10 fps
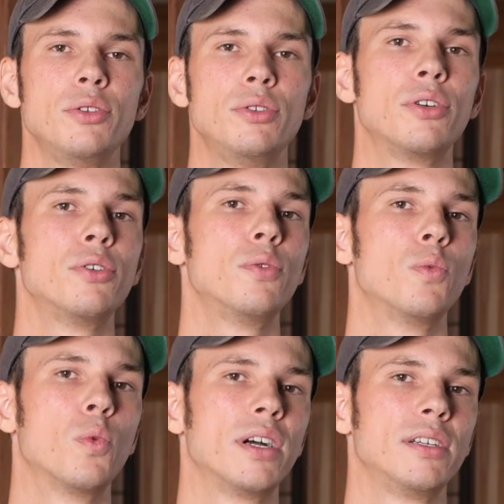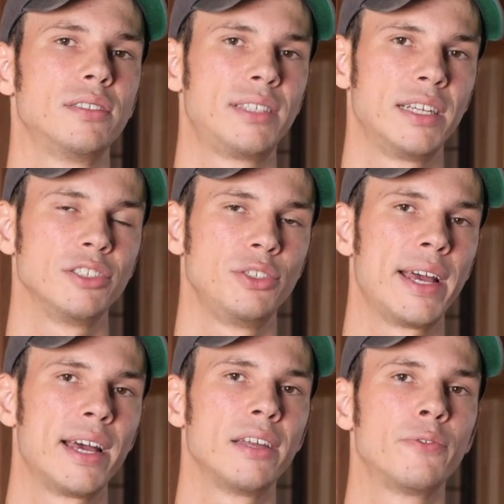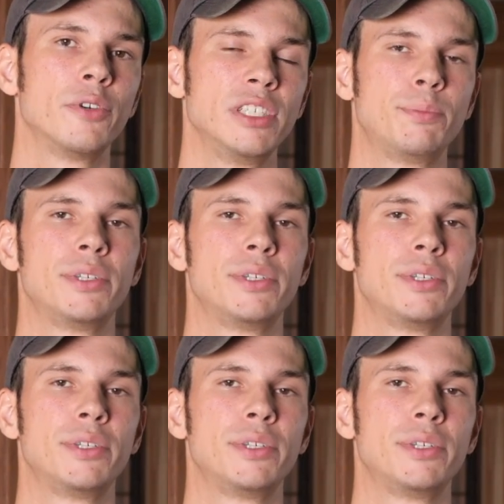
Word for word: you know what settings you had for each